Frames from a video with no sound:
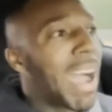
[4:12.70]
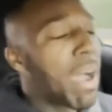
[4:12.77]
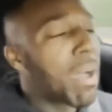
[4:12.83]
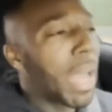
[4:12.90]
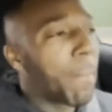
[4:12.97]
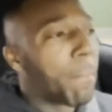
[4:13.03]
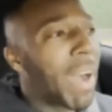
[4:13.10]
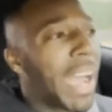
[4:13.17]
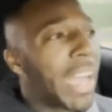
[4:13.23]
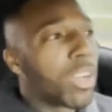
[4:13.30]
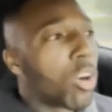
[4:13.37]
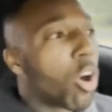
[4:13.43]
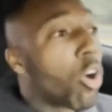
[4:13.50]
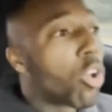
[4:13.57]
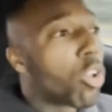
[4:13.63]
my
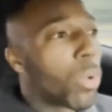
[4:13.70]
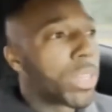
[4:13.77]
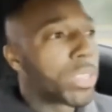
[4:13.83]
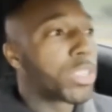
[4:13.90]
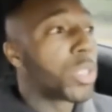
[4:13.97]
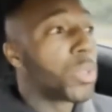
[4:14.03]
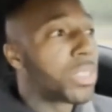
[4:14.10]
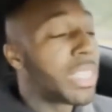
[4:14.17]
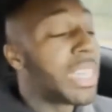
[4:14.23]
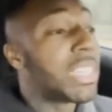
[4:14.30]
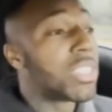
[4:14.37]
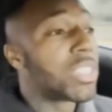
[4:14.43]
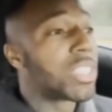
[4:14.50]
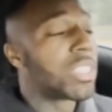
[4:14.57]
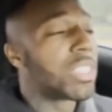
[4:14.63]
goal was to teach,
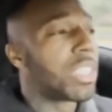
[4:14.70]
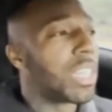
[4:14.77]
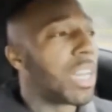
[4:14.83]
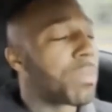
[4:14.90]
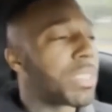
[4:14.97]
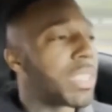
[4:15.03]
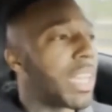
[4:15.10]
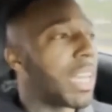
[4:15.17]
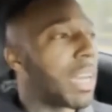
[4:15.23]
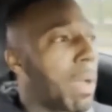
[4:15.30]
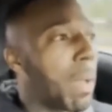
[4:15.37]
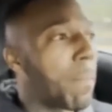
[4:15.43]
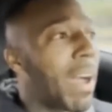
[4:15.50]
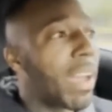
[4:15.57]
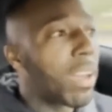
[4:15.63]
you know what I'm saying? Like,
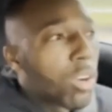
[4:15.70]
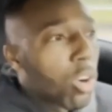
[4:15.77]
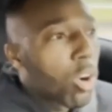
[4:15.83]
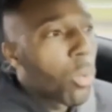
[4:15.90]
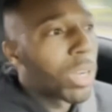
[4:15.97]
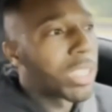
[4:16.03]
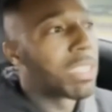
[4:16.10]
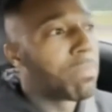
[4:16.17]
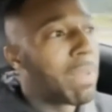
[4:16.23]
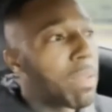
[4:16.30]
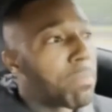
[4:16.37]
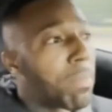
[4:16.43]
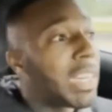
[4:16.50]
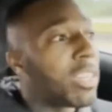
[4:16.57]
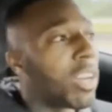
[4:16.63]
my goal was to make
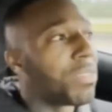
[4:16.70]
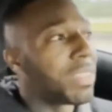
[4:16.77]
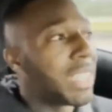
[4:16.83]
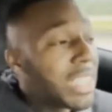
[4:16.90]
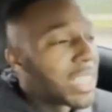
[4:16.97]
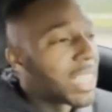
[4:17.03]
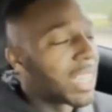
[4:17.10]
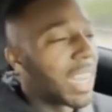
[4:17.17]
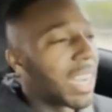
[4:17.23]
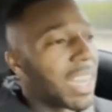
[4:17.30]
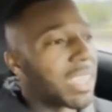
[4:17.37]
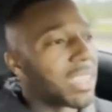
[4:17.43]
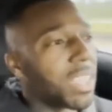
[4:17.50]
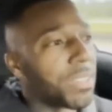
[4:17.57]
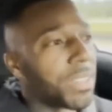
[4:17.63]
money off teaching, that kind
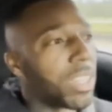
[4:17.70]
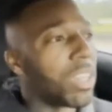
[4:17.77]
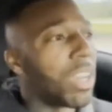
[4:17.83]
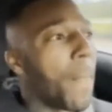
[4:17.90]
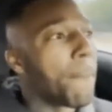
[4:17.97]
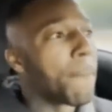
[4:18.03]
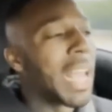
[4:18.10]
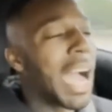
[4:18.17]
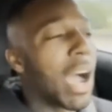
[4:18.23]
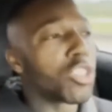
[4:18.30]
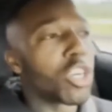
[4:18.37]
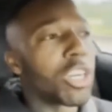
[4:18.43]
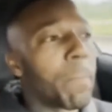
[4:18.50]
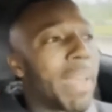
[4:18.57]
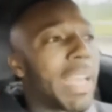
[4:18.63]
of stuff, you know? I was
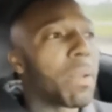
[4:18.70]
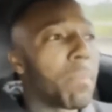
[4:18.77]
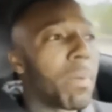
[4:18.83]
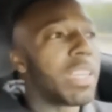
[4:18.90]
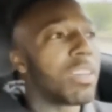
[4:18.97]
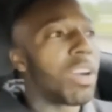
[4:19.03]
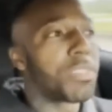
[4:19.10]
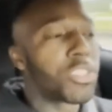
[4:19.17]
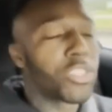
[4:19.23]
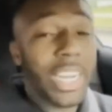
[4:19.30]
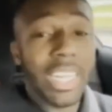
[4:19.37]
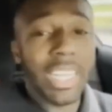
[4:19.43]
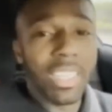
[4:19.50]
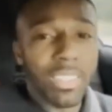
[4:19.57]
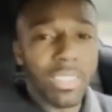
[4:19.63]
already making money off
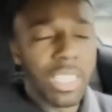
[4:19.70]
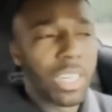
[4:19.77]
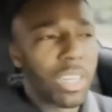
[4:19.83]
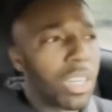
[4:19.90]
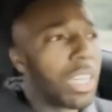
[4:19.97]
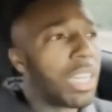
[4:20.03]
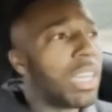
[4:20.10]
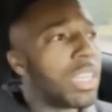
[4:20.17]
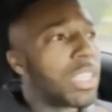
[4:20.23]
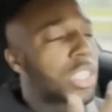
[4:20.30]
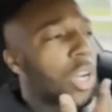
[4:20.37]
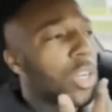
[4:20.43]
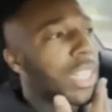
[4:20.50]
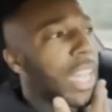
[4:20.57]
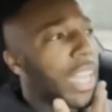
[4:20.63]
trading, you know?
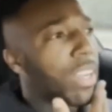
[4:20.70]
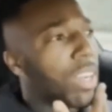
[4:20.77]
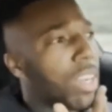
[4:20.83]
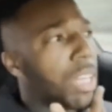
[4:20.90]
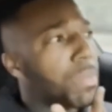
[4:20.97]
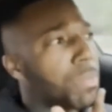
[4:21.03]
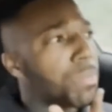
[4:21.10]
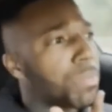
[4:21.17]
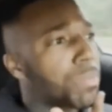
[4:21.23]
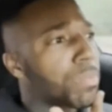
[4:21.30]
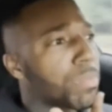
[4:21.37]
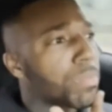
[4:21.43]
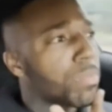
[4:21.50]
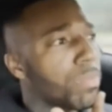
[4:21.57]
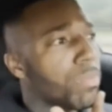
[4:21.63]
So it's like,
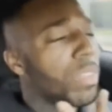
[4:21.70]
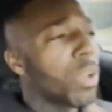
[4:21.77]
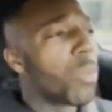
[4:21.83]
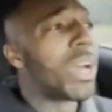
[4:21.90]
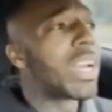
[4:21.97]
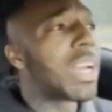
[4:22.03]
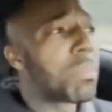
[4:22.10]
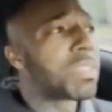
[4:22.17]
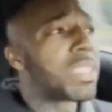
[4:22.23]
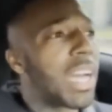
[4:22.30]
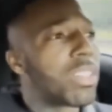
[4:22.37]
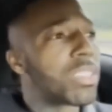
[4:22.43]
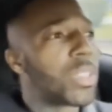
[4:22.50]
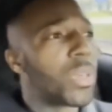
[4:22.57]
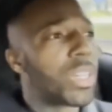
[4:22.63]
when it comes
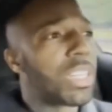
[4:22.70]
down to it,